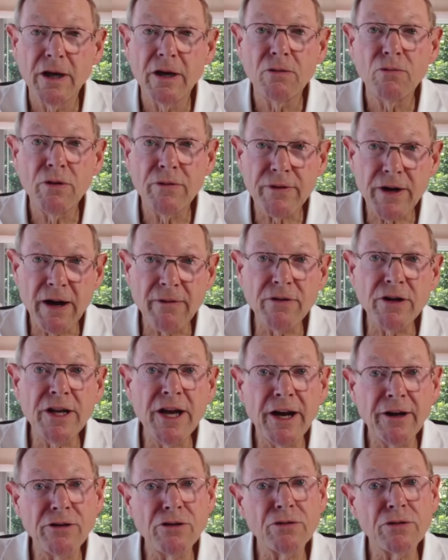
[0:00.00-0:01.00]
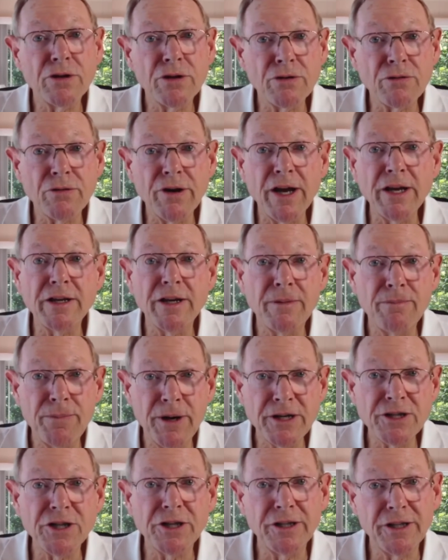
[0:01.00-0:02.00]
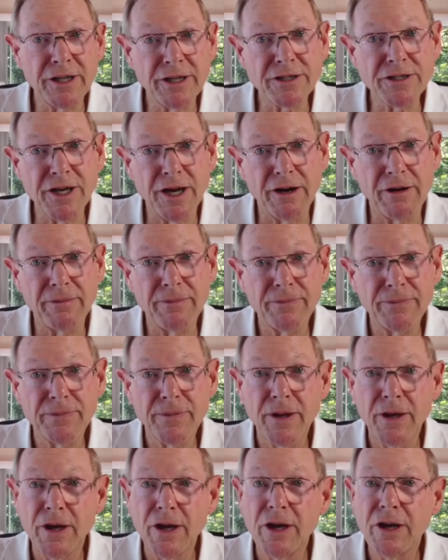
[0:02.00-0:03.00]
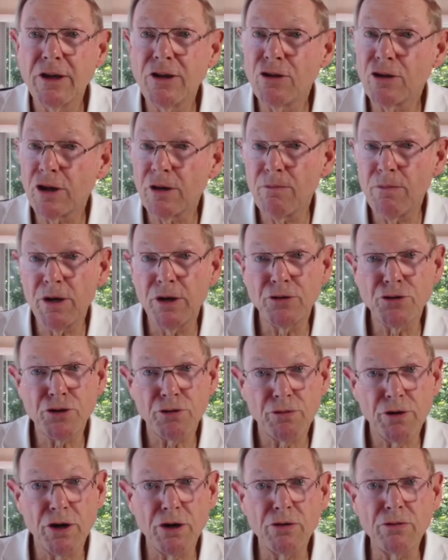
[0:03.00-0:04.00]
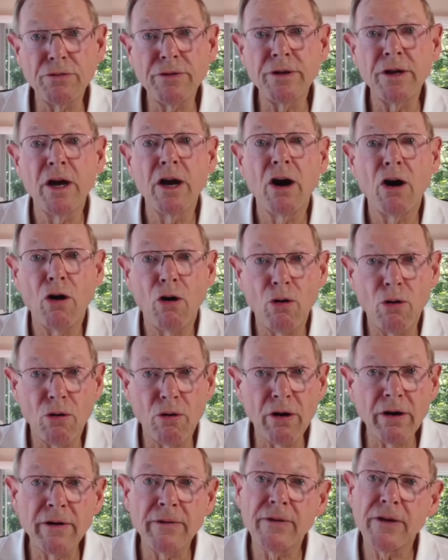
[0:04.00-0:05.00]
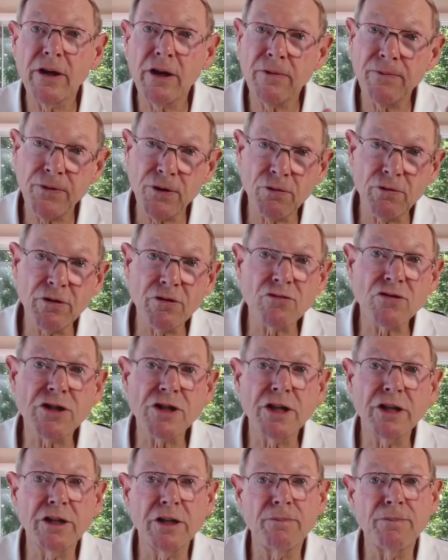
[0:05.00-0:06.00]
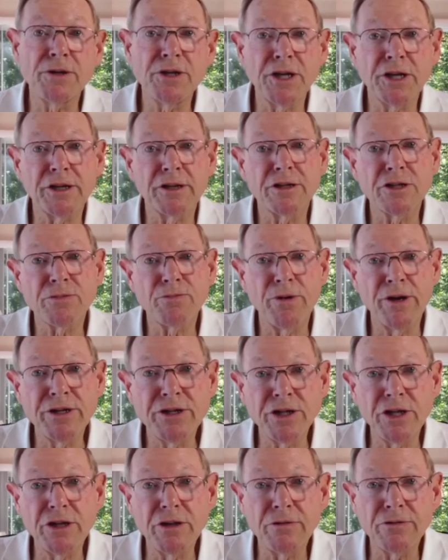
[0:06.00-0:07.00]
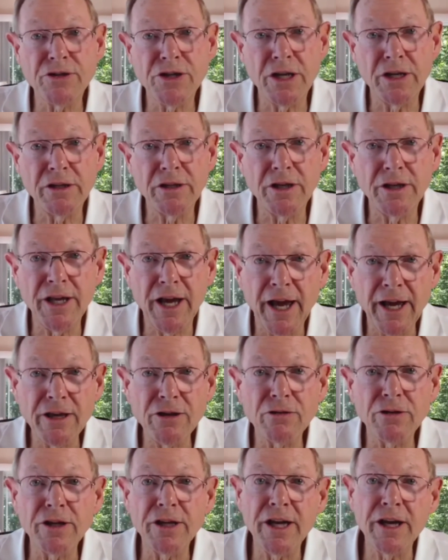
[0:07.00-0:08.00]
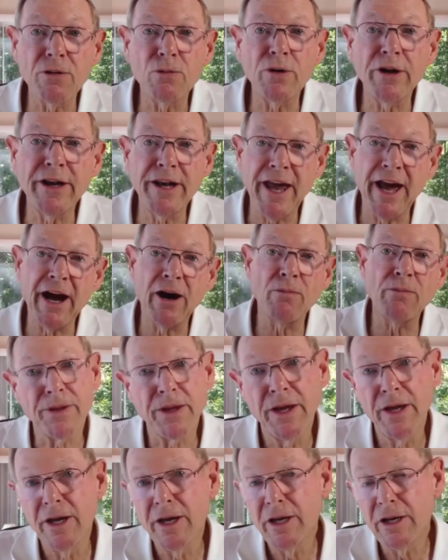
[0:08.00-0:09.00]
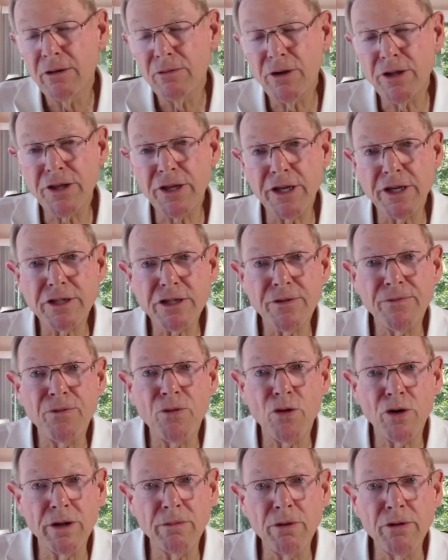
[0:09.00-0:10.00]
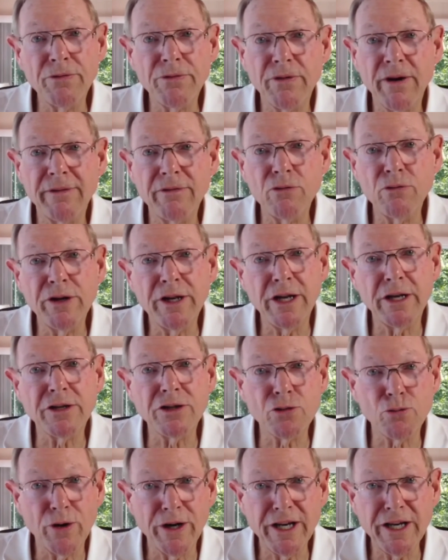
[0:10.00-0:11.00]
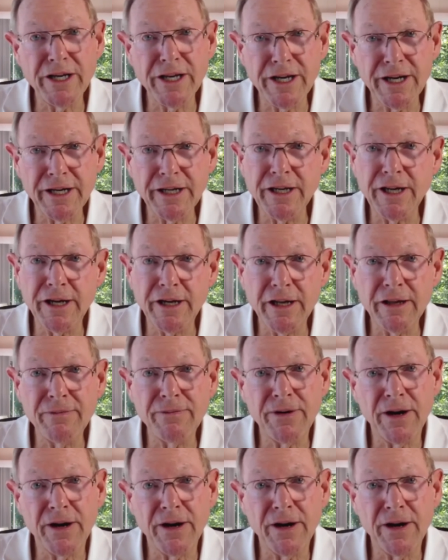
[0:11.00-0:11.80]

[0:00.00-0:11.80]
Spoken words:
We've covered how you can create a budget in Excel. You can build your own, or if you're interested in a particular spreadsheet you've seen today, you can get one now. We think it's affordable for everyone at $29.95.